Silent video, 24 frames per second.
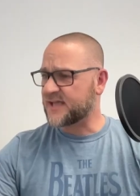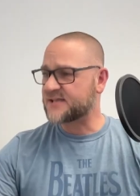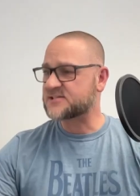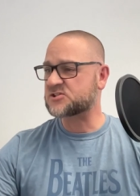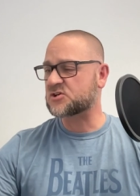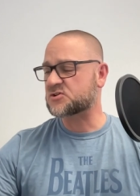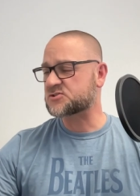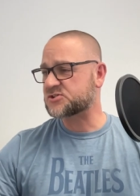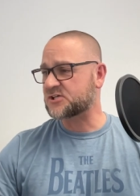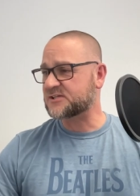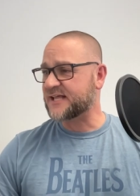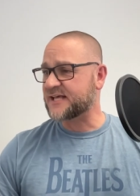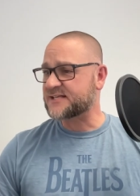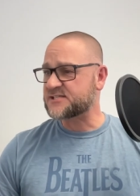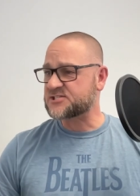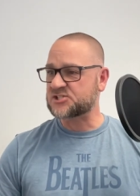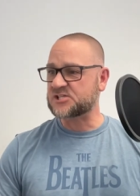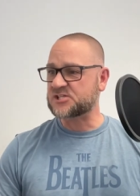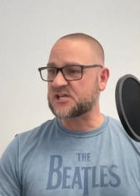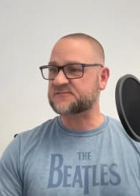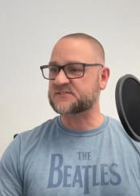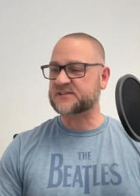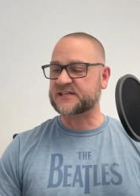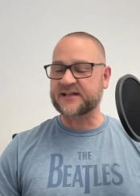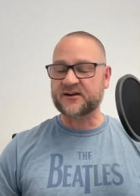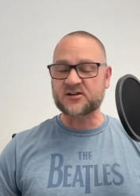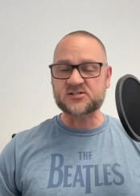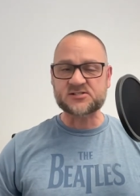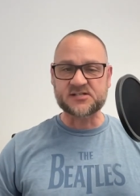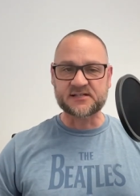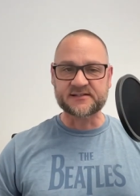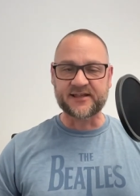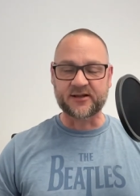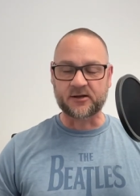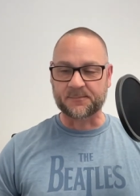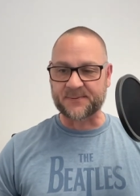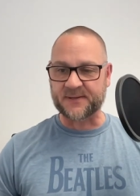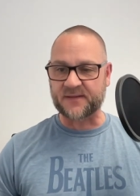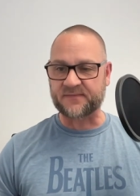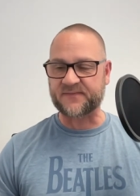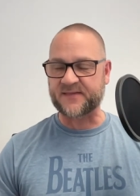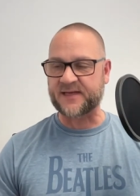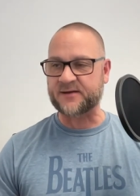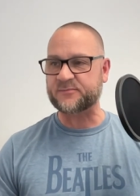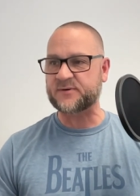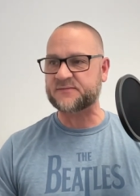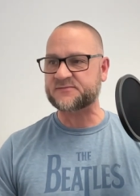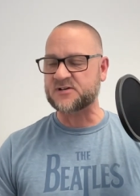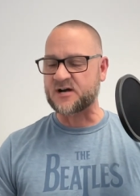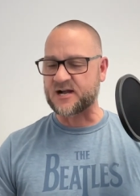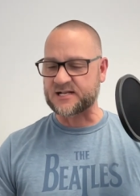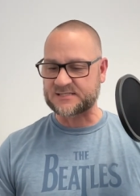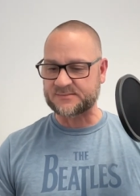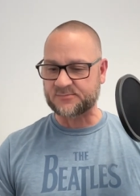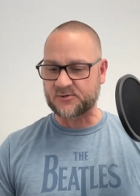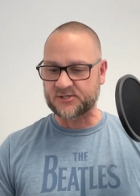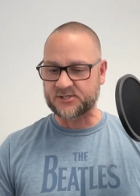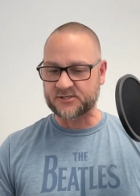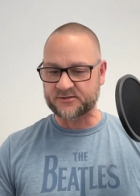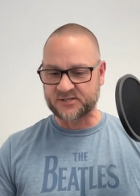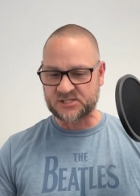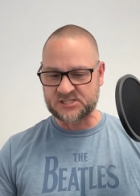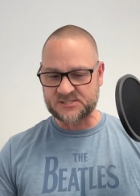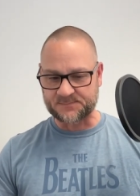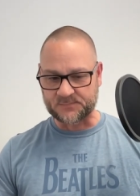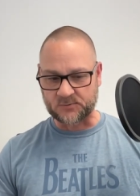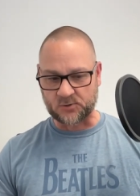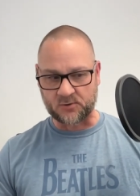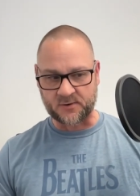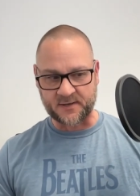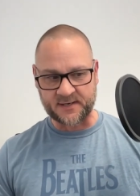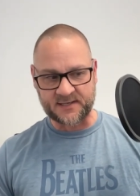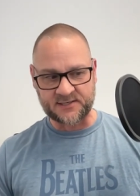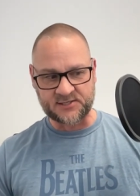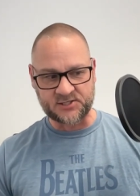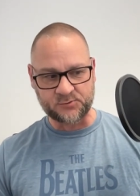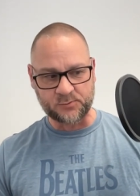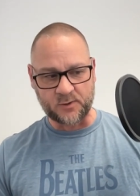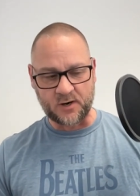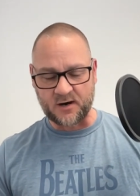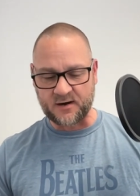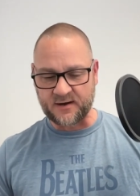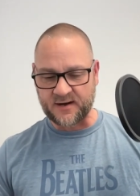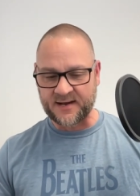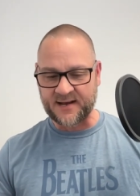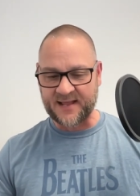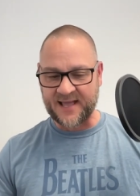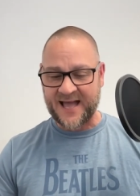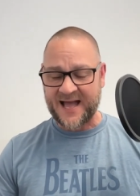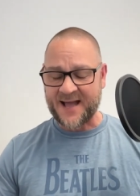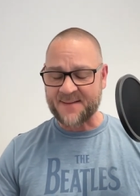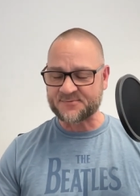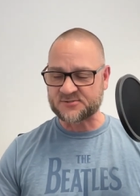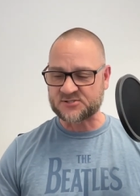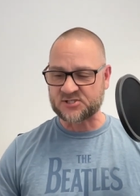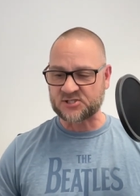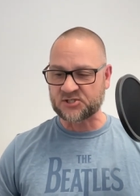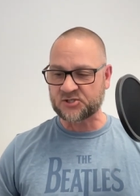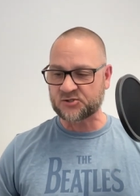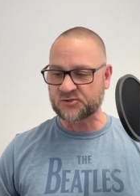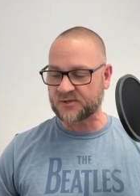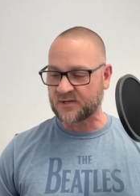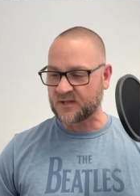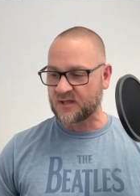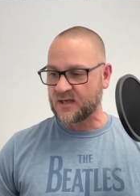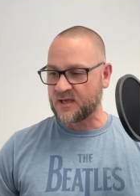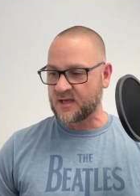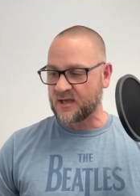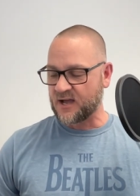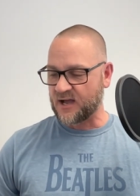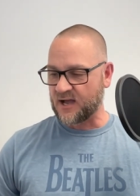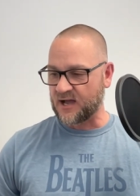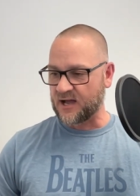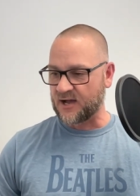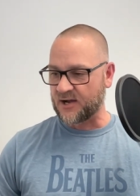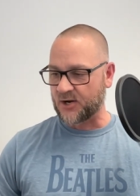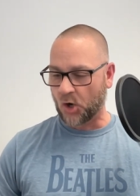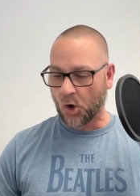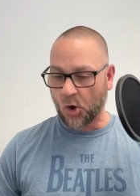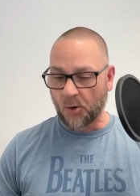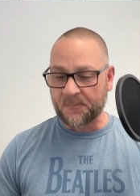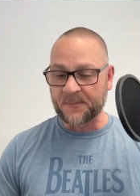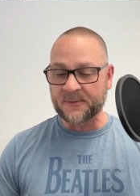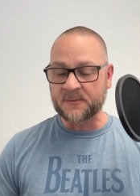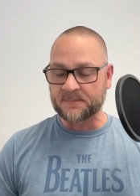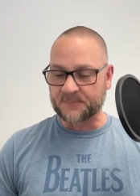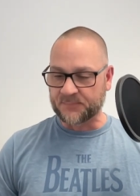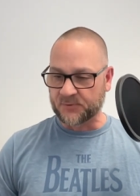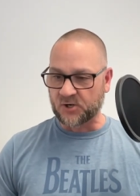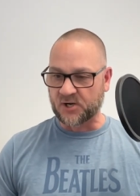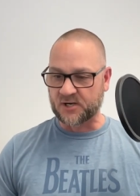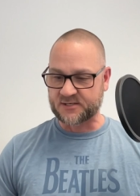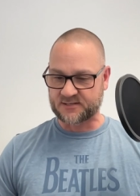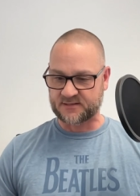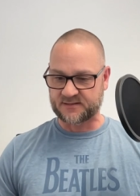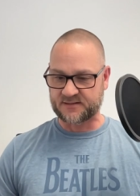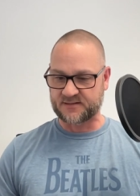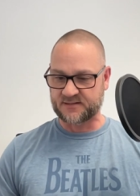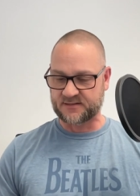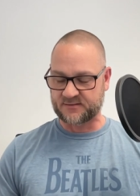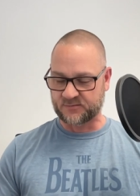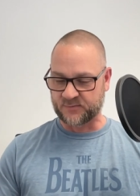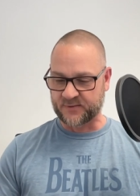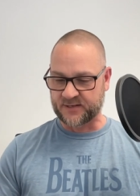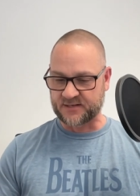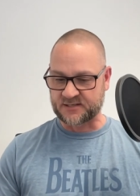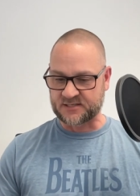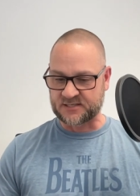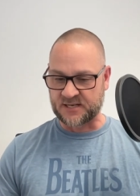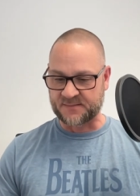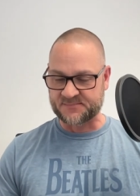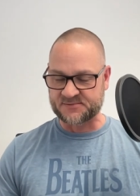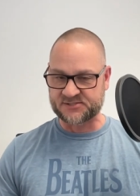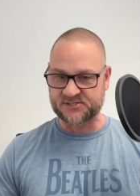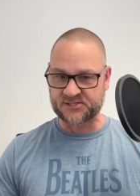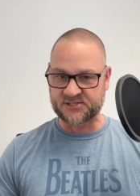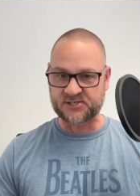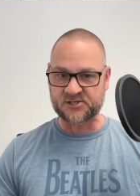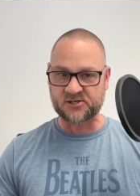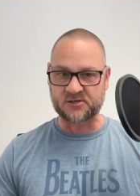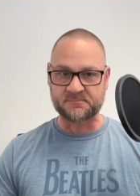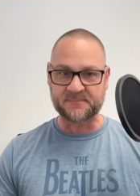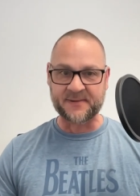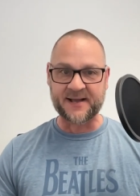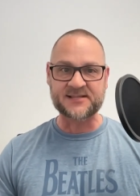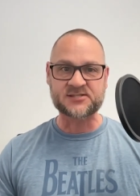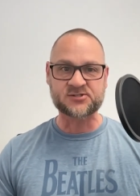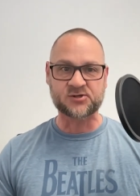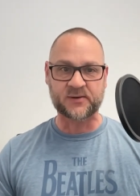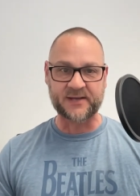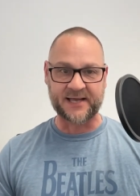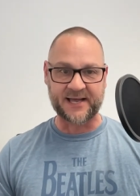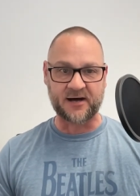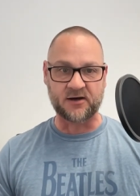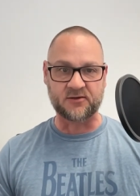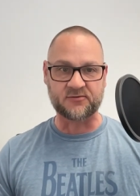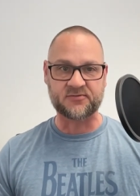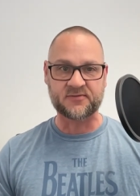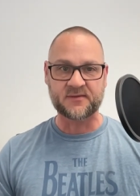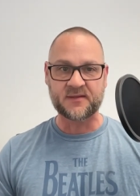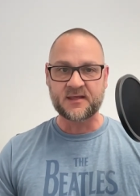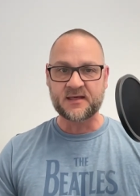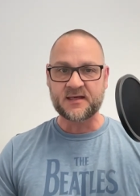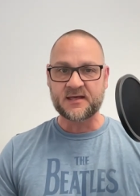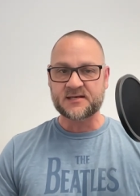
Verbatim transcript: So, so let's shift gears a little bit then. We talked about your exploring, and you are an absolute uh, open book when it comes to your mental health.